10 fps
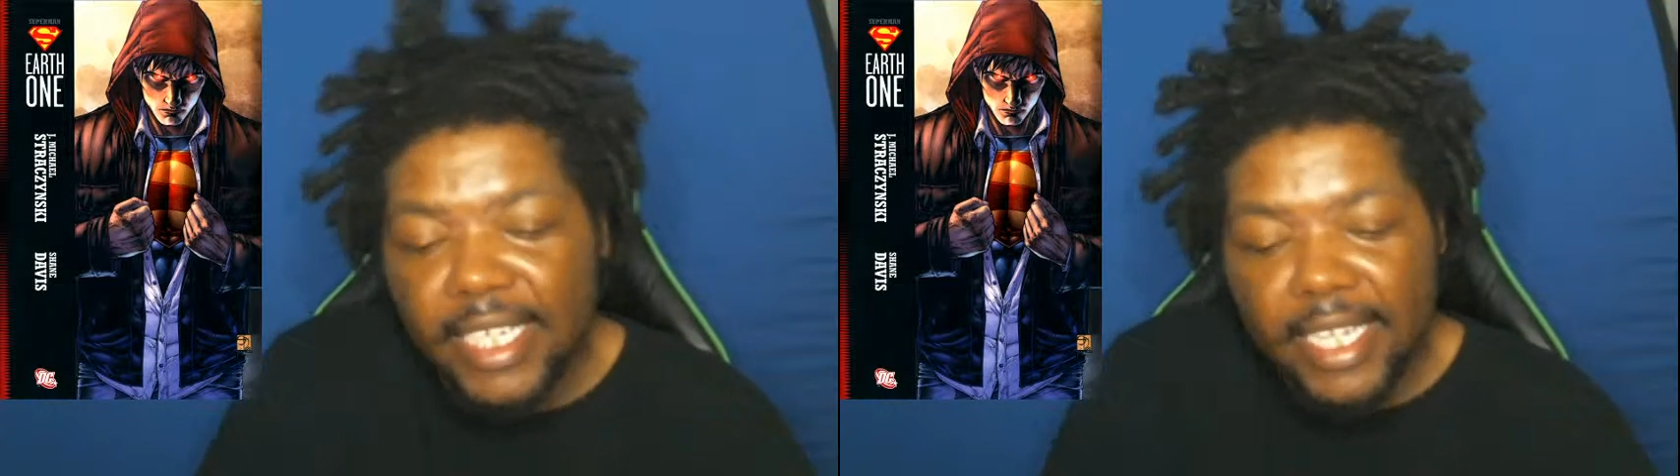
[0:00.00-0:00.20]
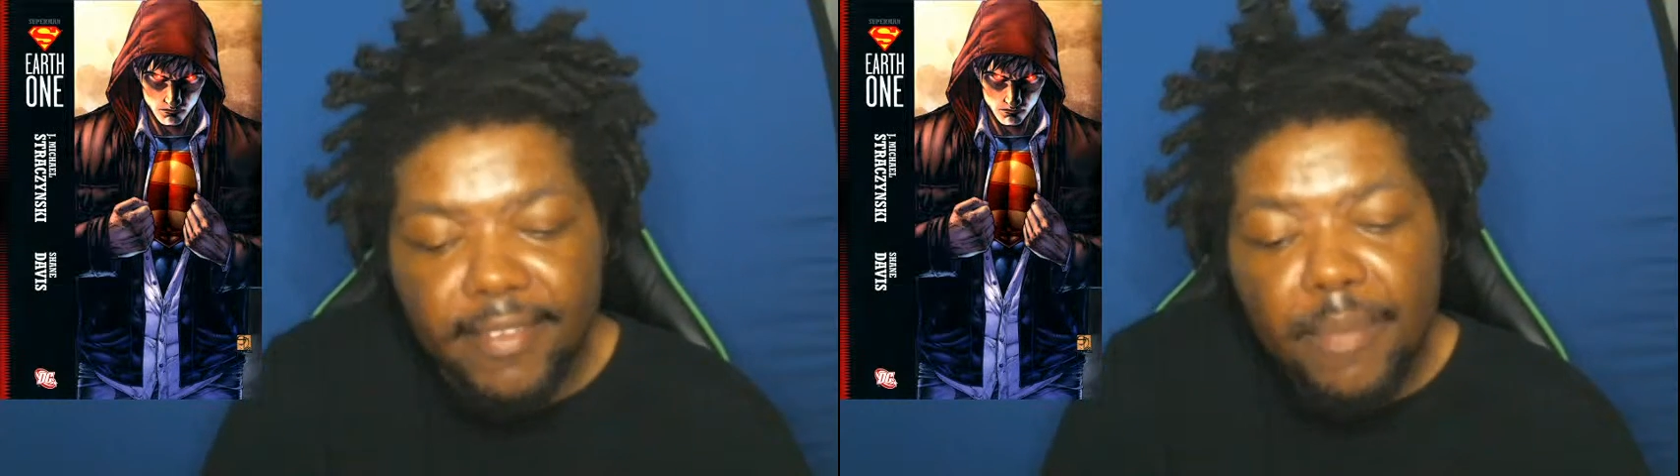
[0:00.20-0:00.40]

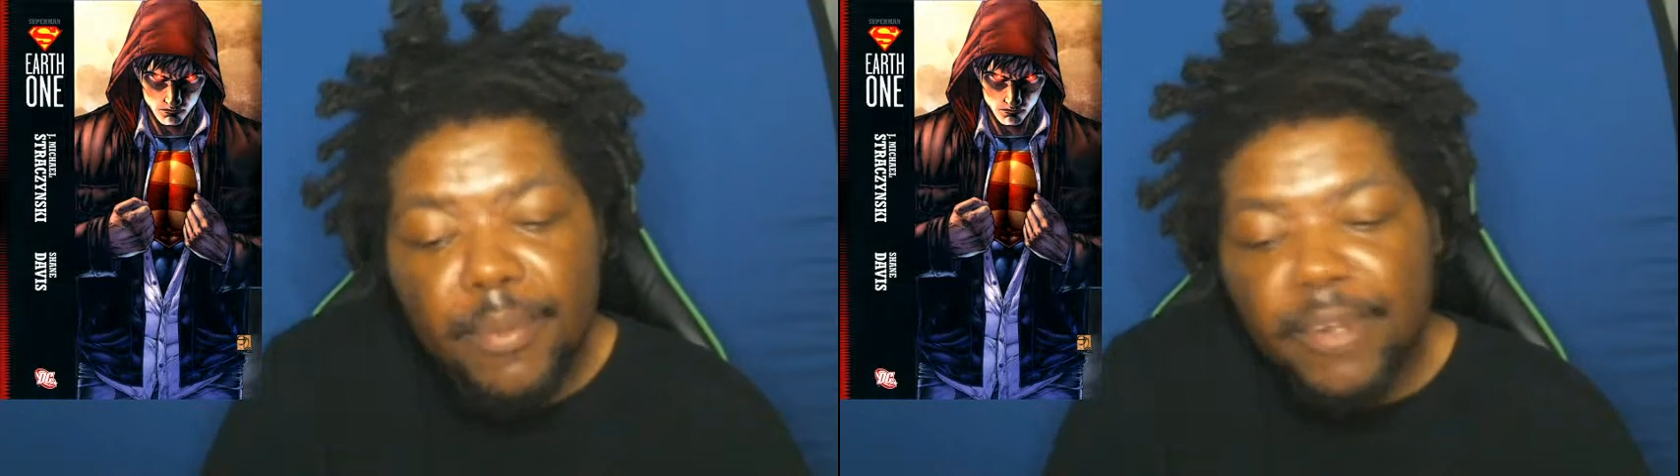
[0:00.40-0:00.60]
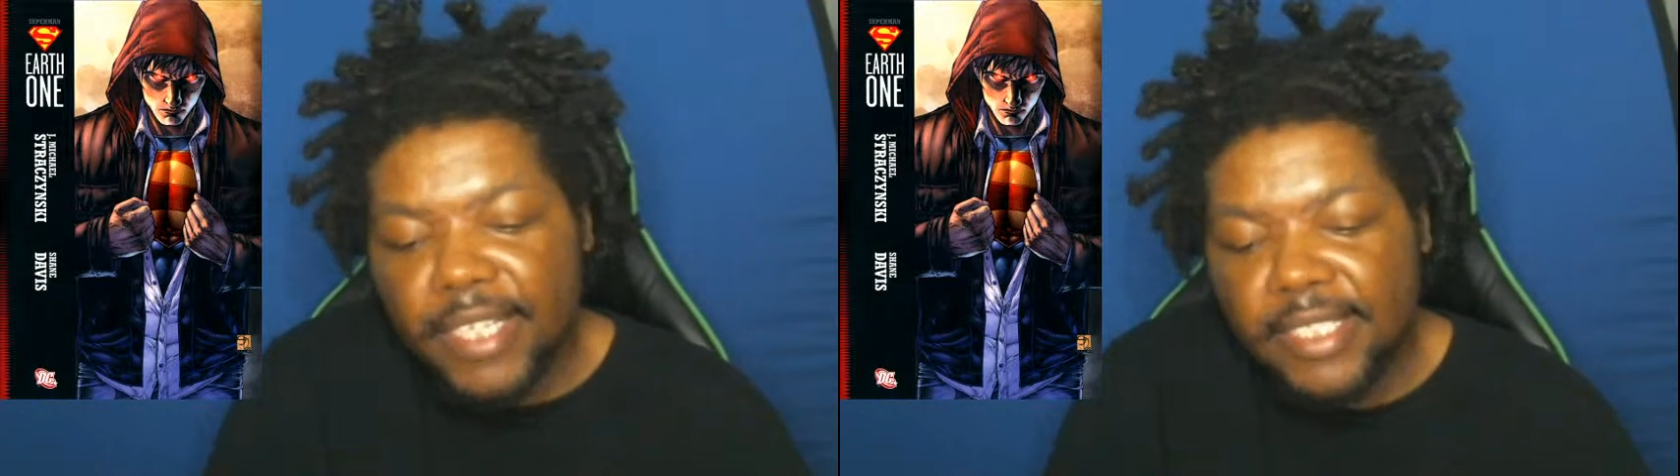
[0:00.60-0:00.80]
If they
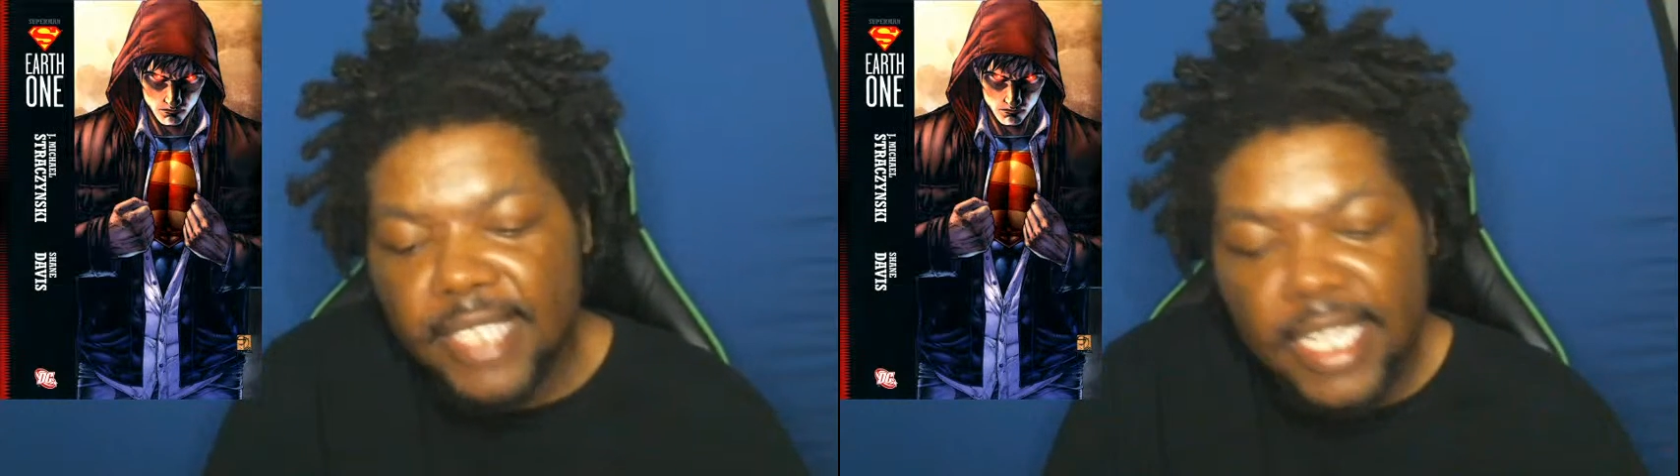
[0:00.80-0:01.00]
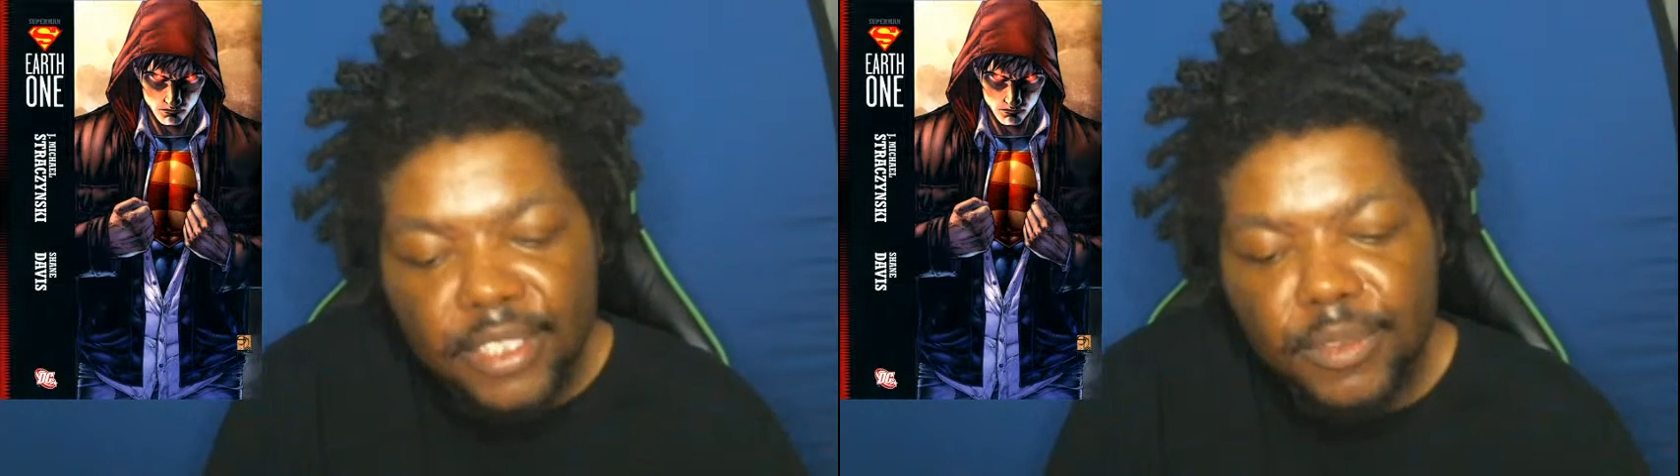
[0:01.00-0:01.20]
would have
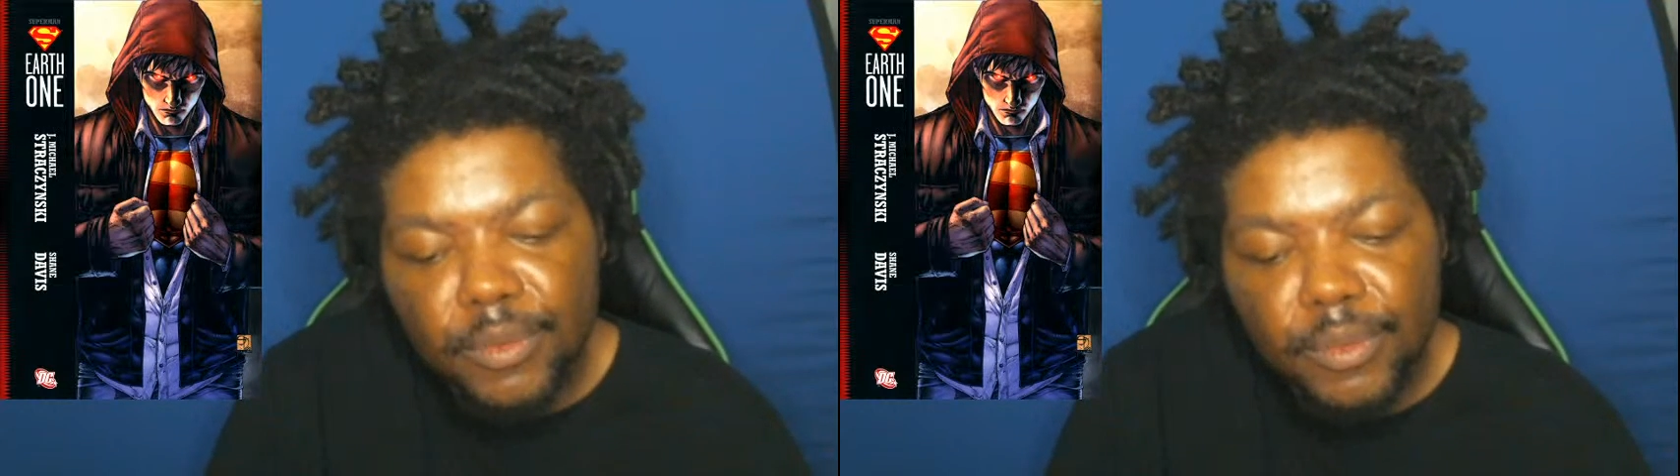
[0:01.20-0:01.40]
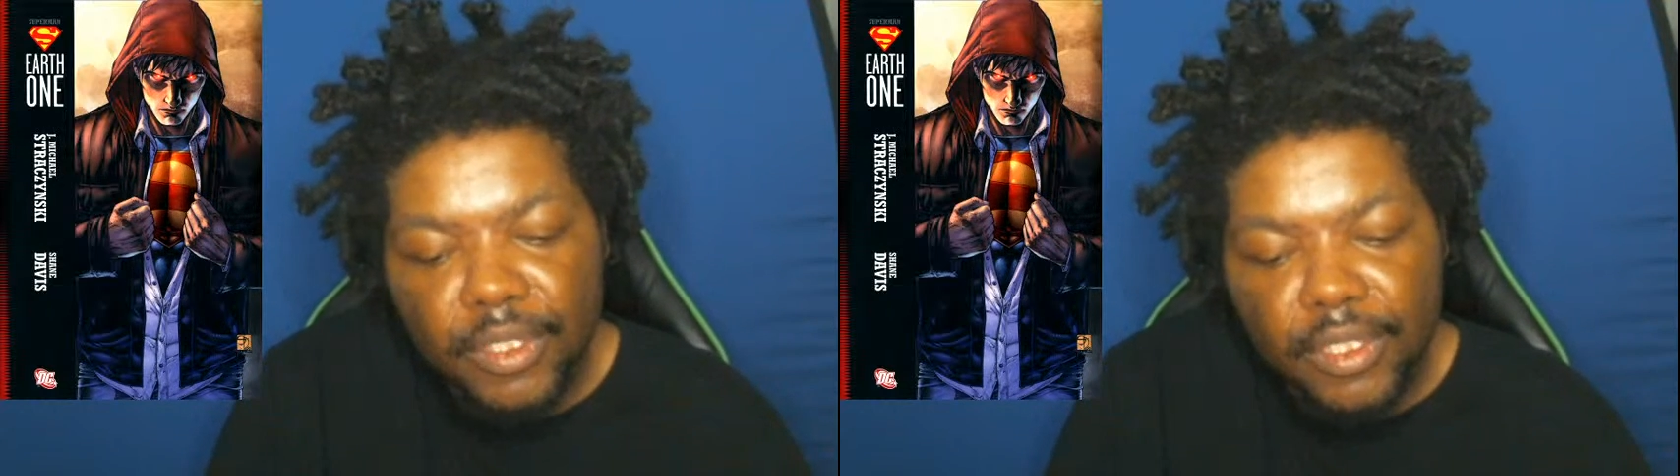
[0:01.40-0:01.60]
continued